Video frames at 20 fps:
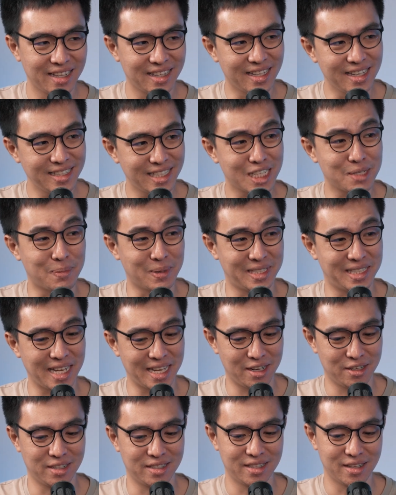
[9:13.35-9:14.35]

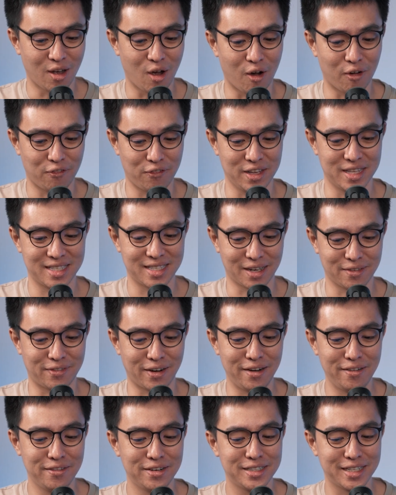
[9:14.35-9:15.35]
36% of its
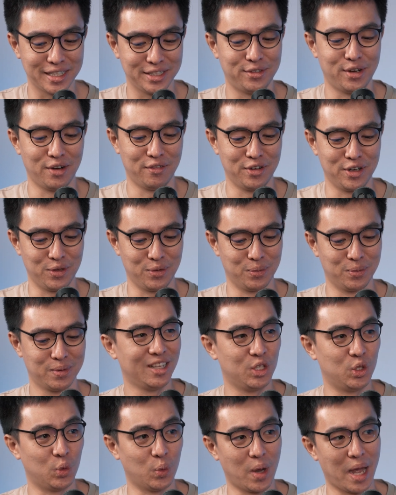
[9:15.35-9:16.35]
Safari search revenue
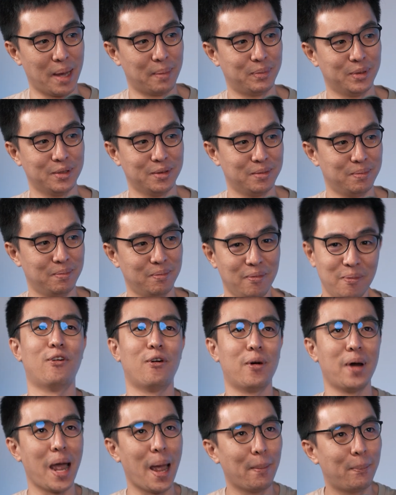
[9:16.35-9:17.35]
to Apple
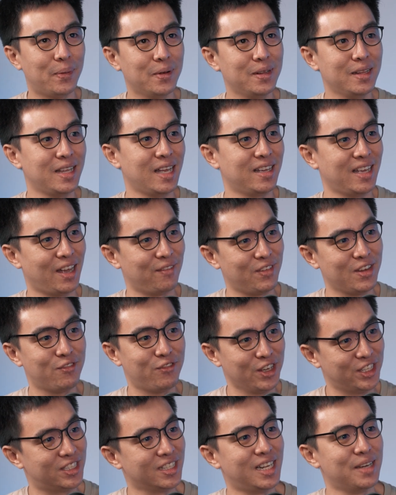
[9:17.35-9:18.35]
for Apple having
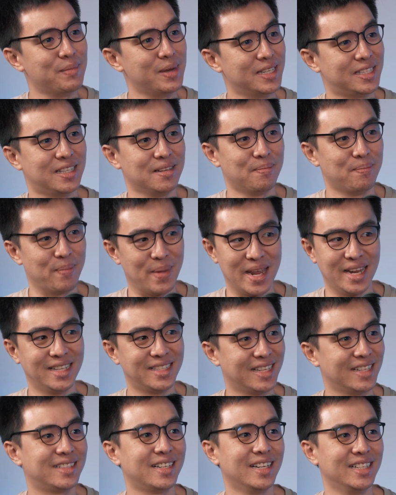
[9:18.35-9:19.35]
featured them as the main
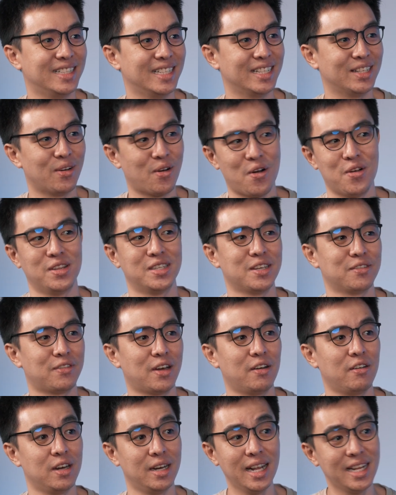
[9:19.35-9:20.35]
search engine on
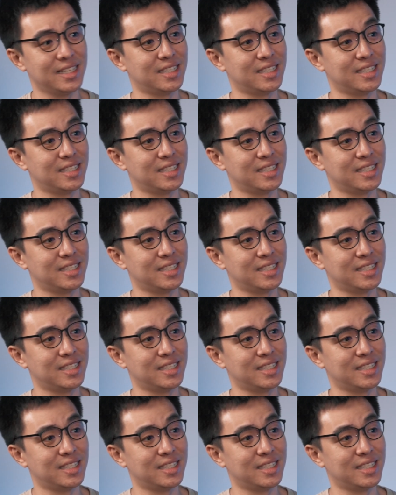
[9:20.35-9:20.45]
Safari. That